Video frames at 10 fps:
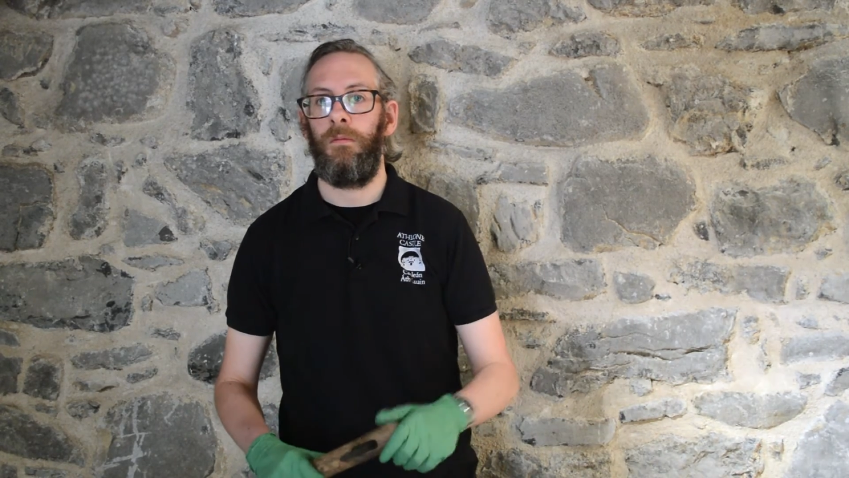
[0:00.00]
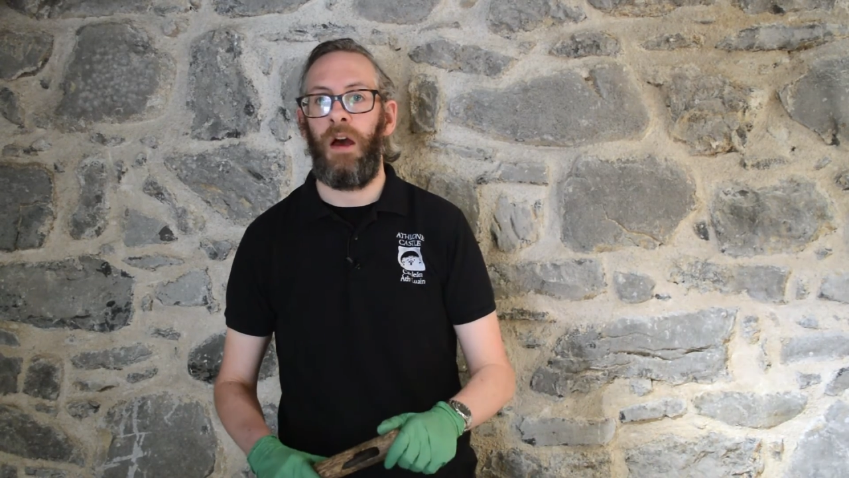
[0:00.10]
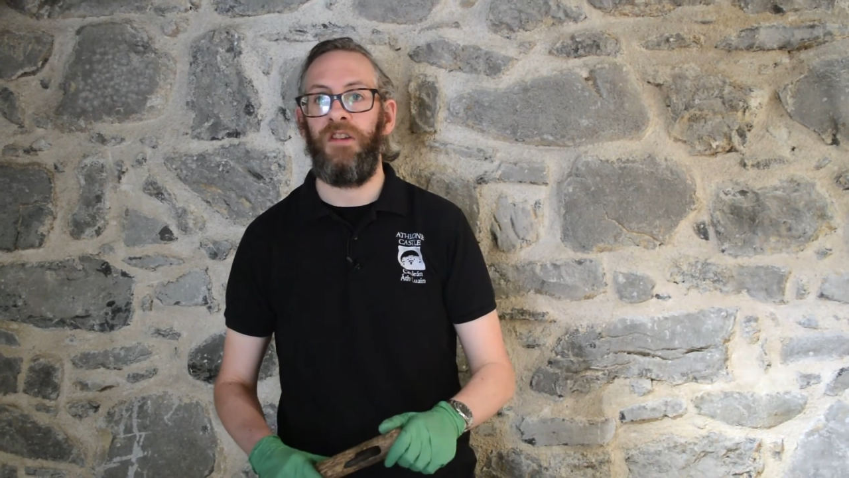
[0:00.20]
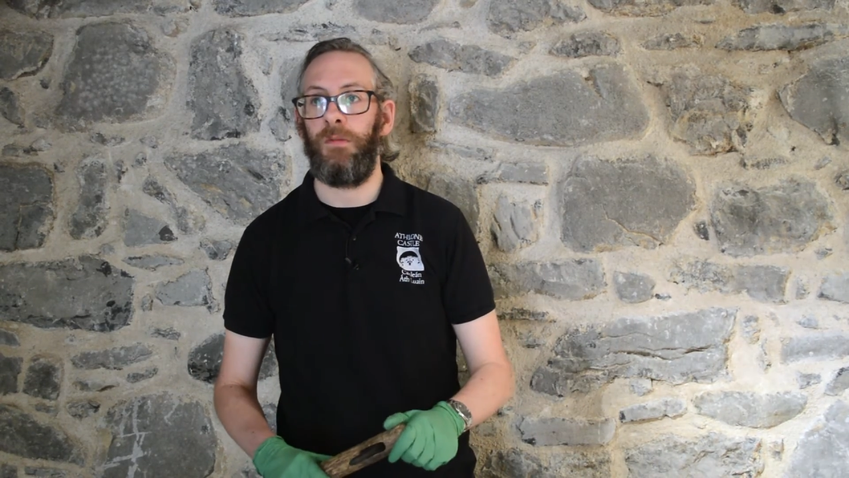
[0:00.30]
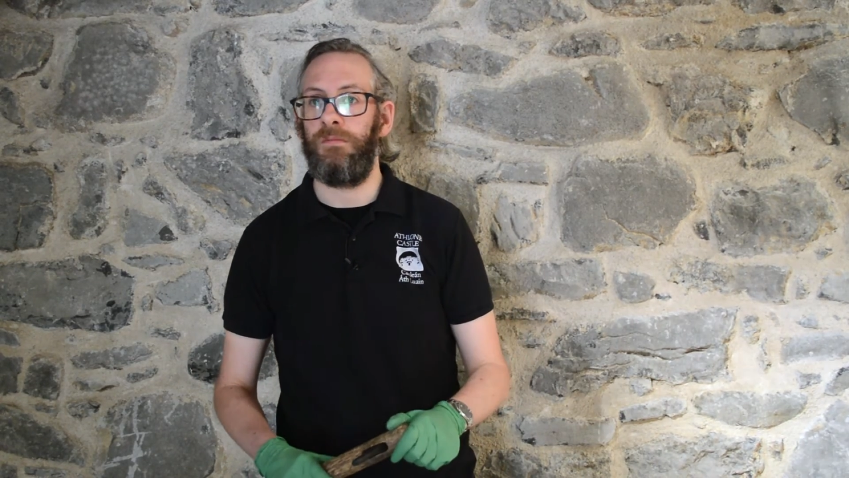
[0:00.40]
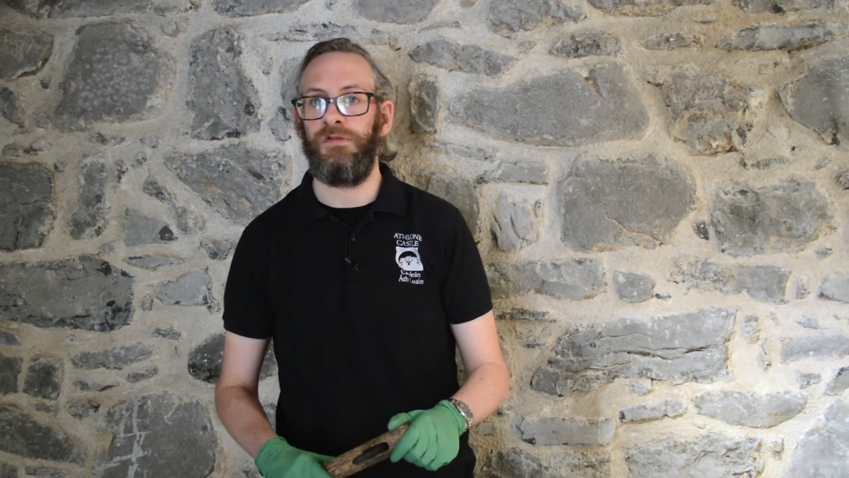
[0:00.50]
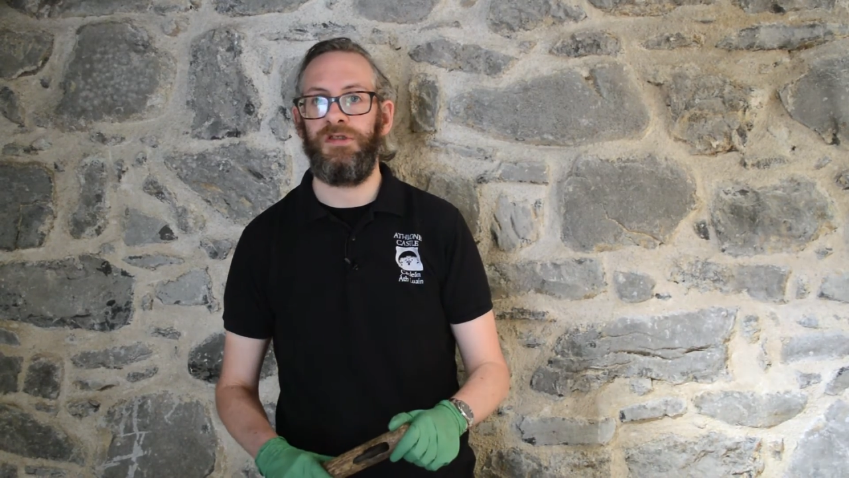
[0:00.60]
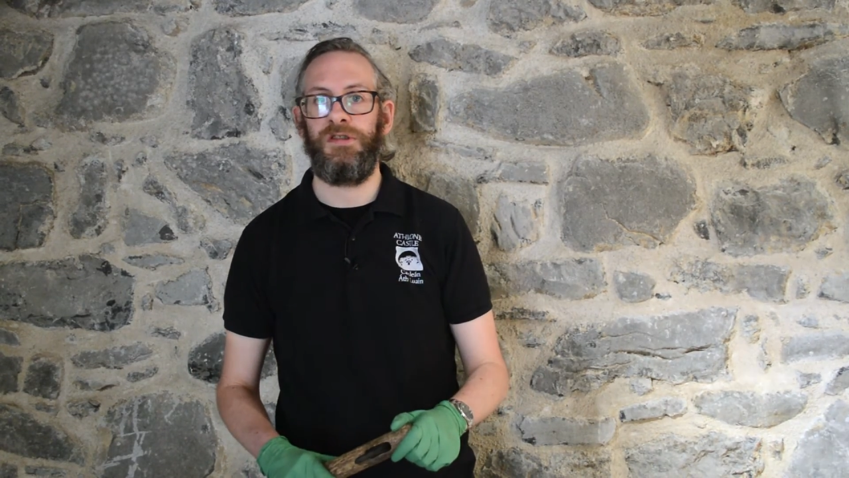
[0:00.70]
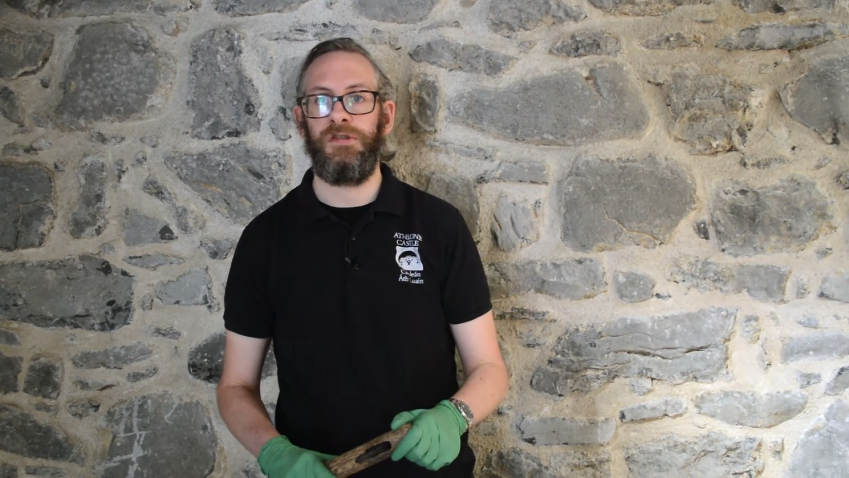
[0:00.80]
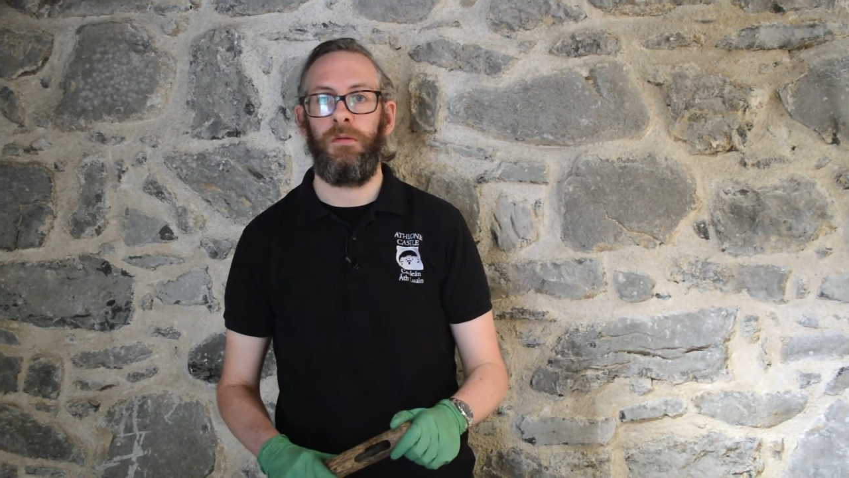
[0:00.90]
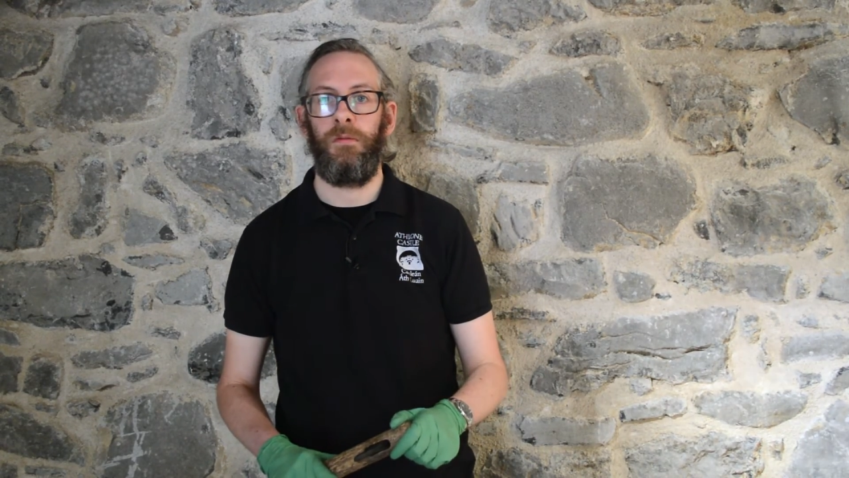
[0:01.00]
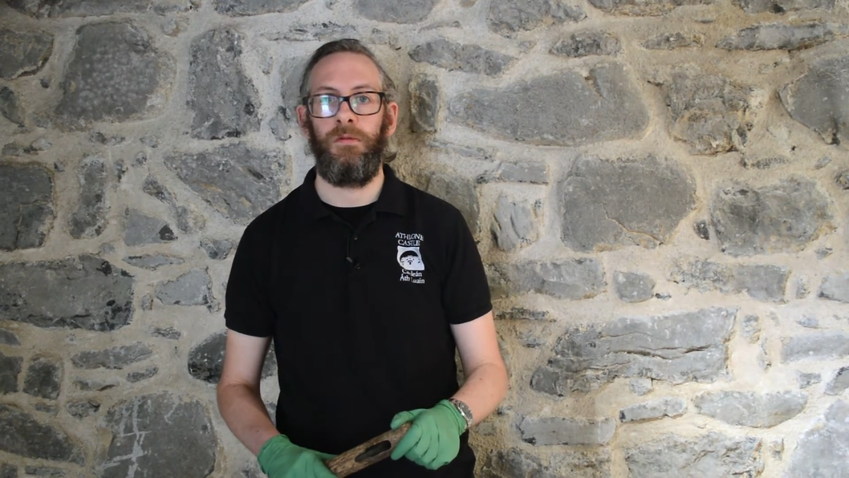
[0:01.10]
items